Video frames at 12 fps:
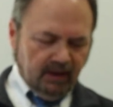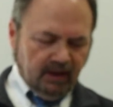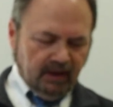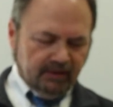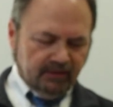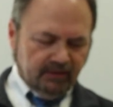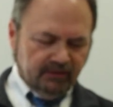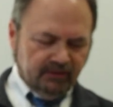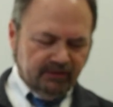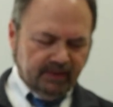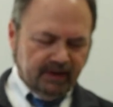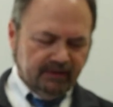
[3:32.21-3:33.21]
And the ghost
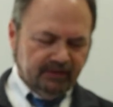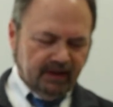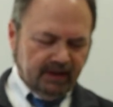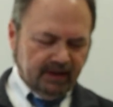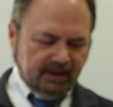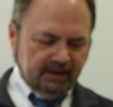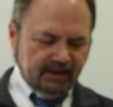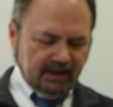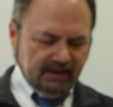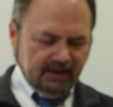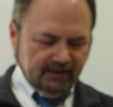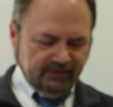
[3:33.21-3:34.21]
responds, "I,
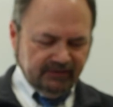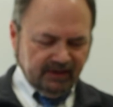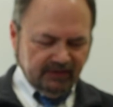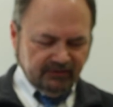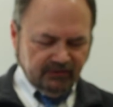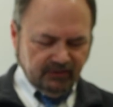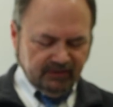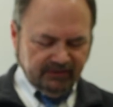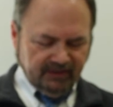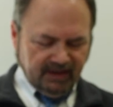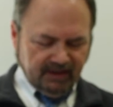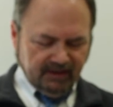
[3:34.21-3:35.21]
that incestuous,
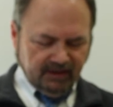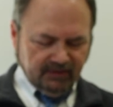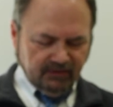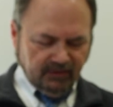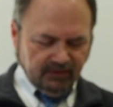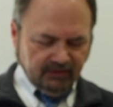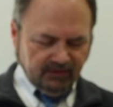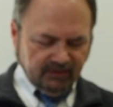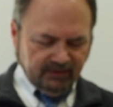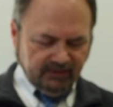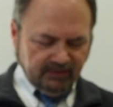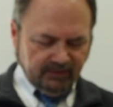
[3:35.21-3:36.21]
that
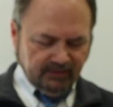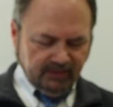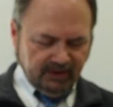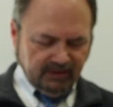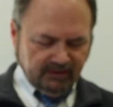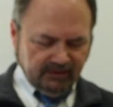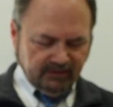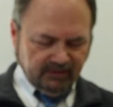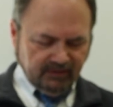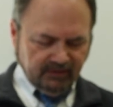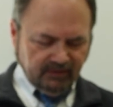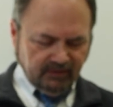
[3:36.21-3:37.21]
adulterous beast,
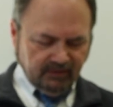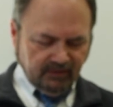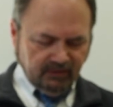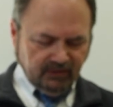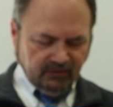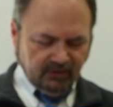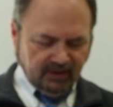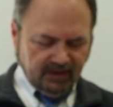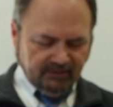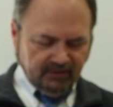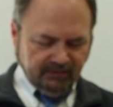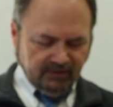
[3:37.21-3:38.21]
with
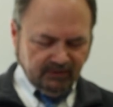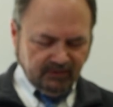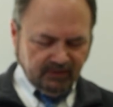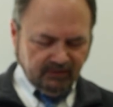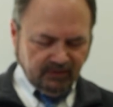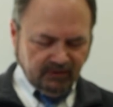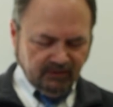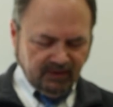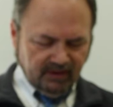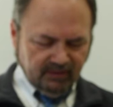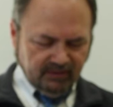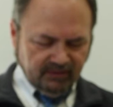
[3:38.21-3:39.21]
witchcraft of his wit, with
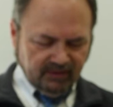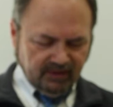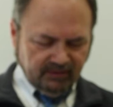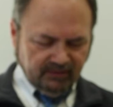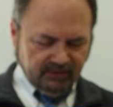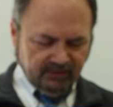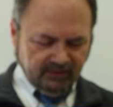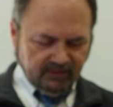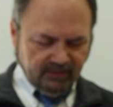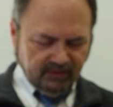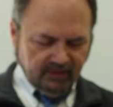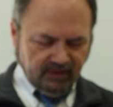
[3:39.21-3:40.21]
traitorous gifts.
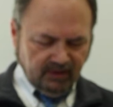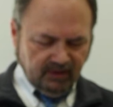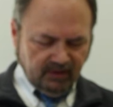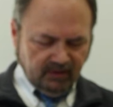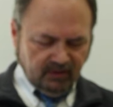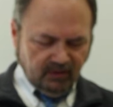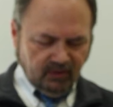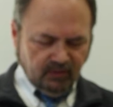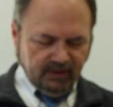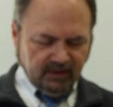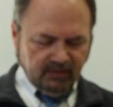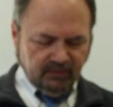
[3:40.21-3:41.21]
O
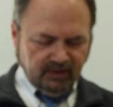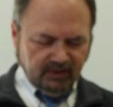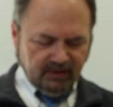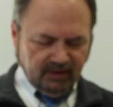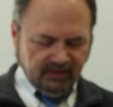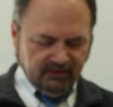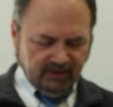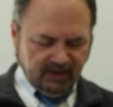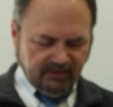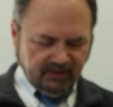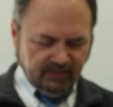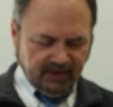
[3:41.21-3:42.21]
wicked wit and gifts that
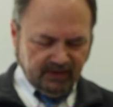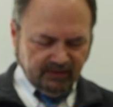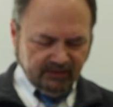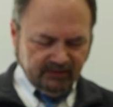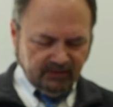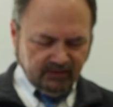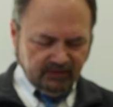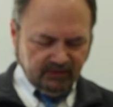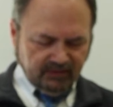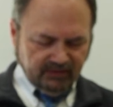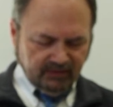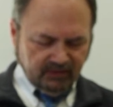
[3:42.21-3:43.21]
have the power so
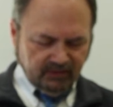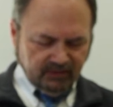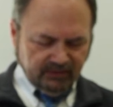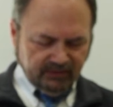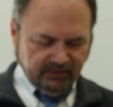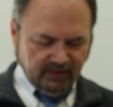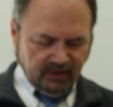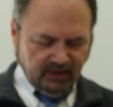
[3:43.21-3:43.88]
to seduce,